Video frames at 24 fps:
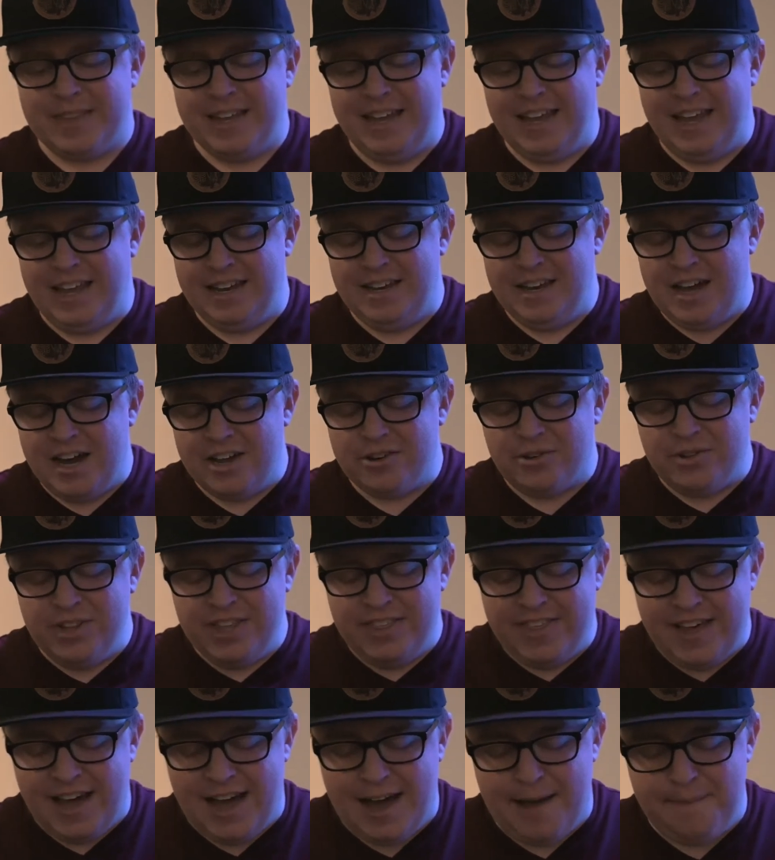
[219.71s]
And not
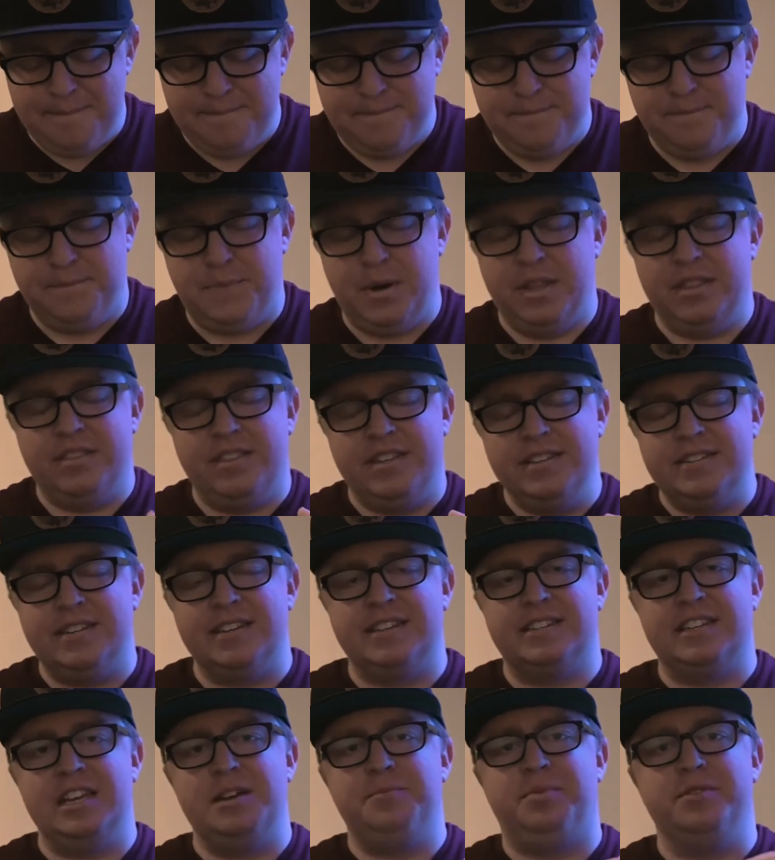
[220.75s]
only that, but this
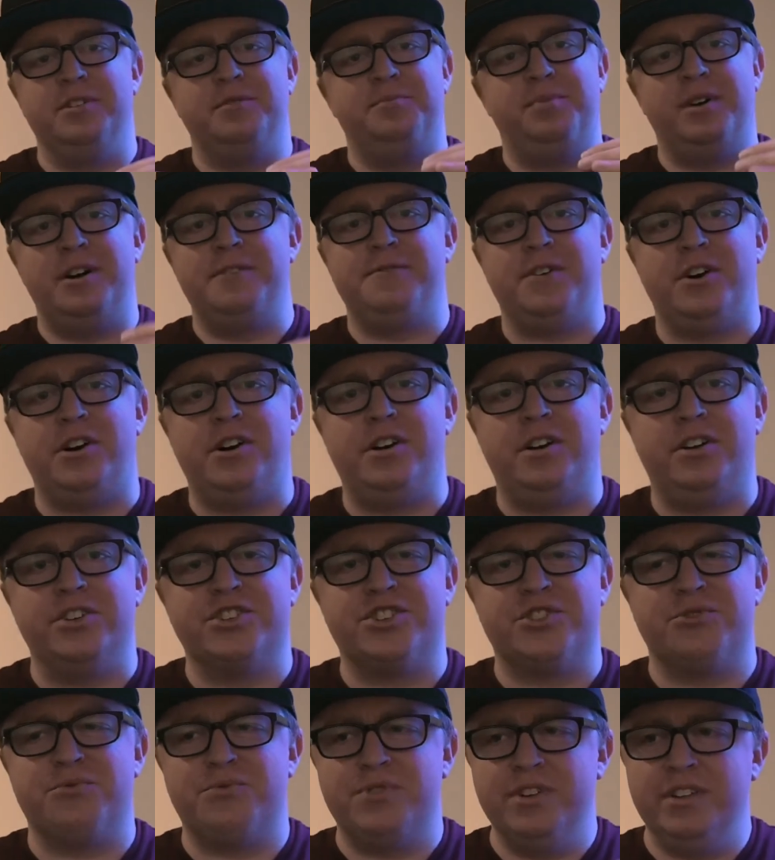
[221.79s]
example above all
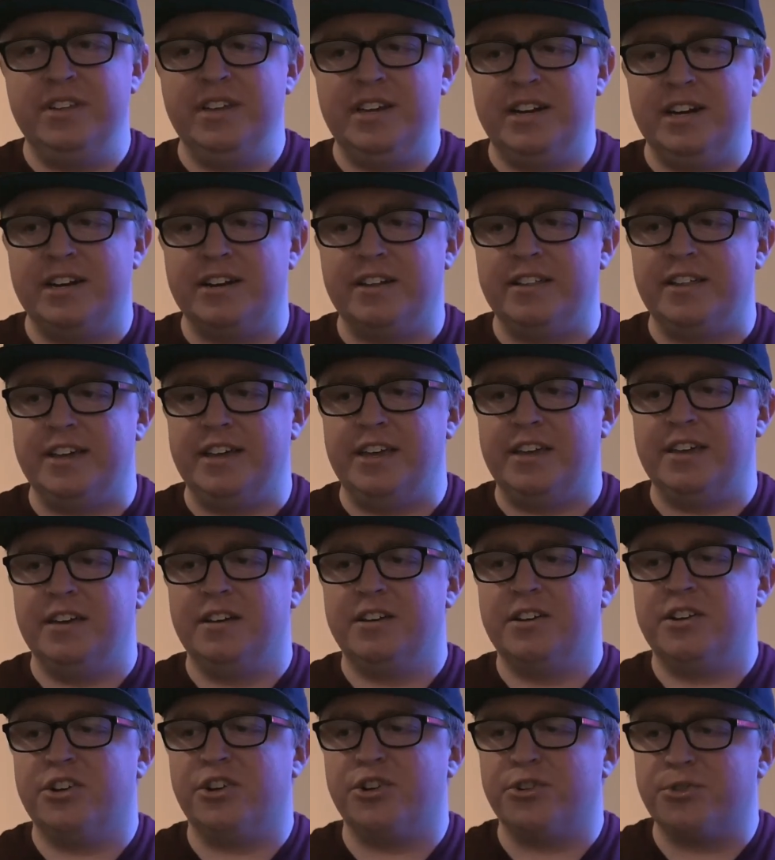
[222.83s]
should really kind of like
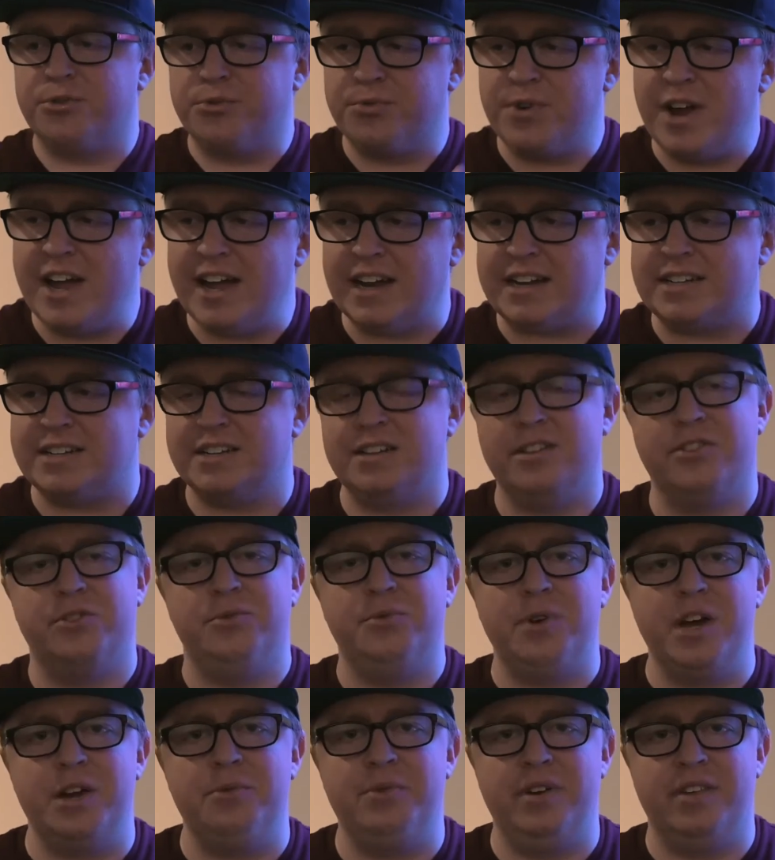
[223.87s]
correct the
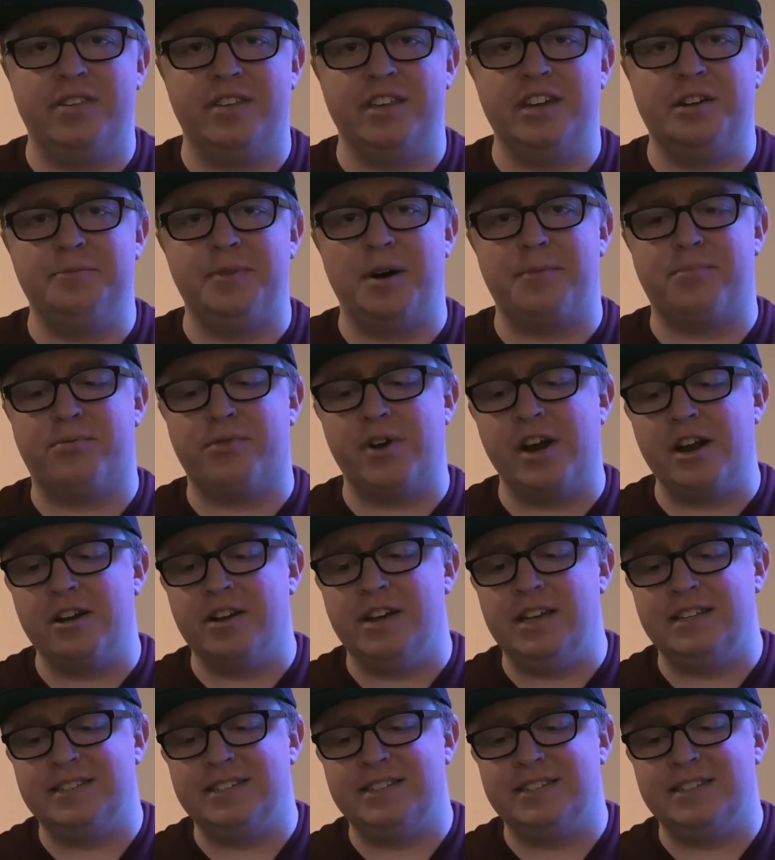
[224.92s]
way we think about prayer.